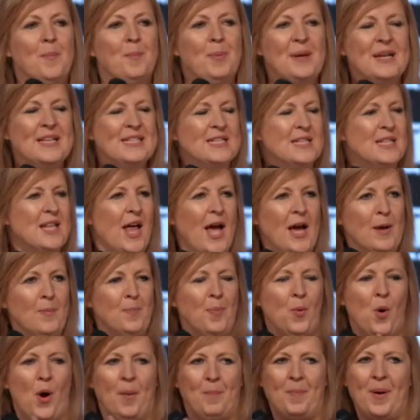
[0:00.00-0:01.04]
but it's
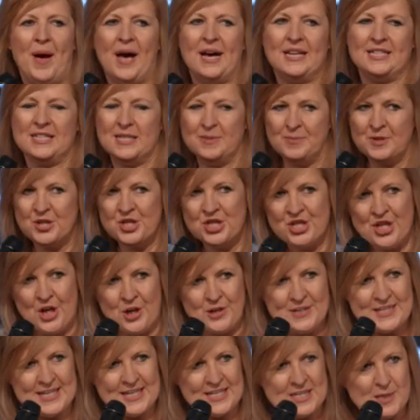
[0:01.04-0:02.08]
like what Pastor
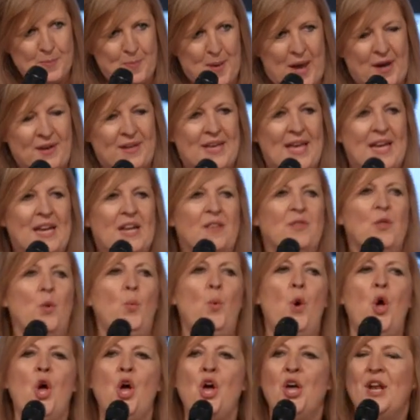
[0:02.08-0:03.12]
Michelle said it's about getting the
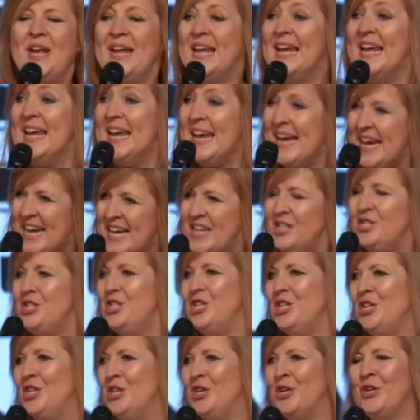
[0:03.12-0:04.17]
word
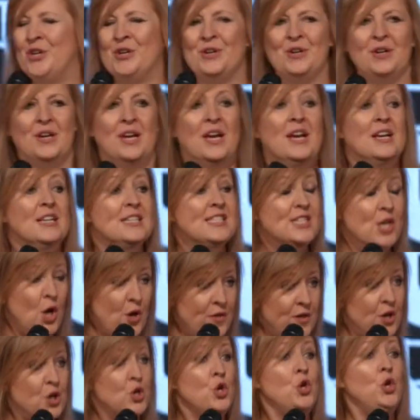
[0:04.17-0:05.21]
into you so
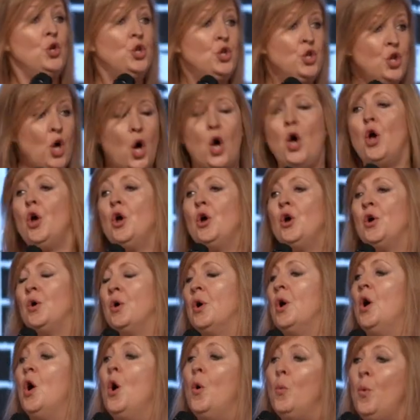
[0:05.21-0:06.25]
that you
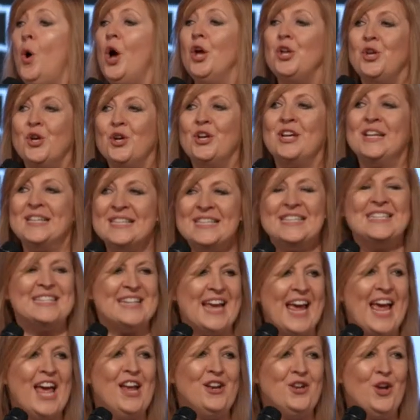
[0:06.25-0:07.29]
know what you can
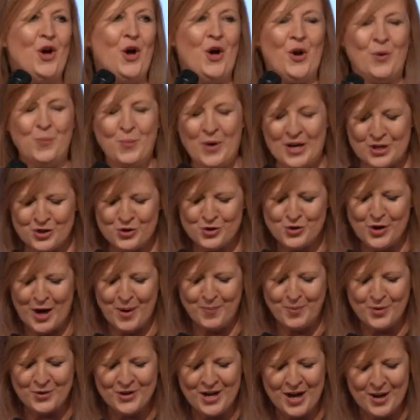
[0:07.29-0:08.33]
stand on when
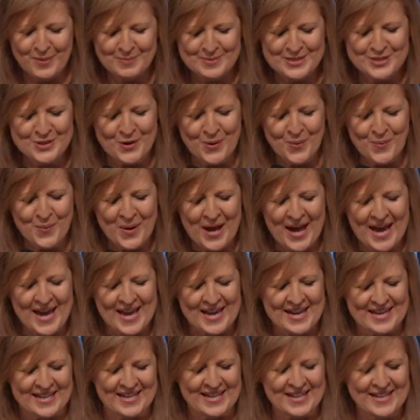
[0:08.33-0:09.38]
trouble comes your
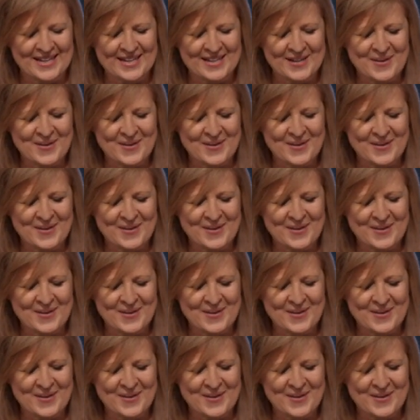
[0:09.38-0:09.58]
way.